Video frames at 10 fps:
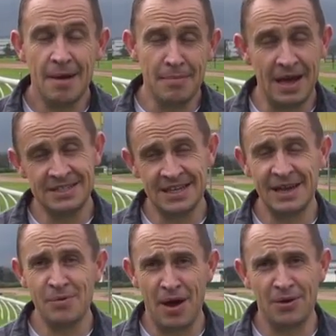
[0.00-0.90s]

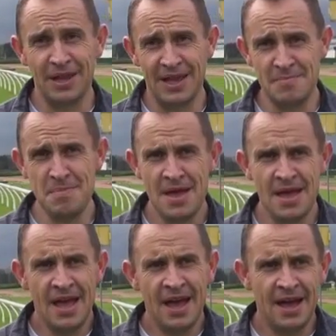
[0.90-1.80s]
Amazingly well, Liam.
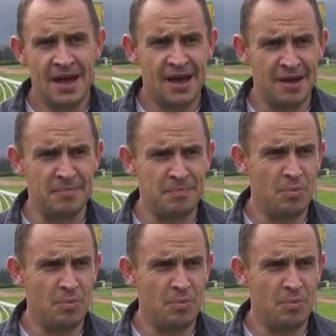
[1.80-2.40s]
I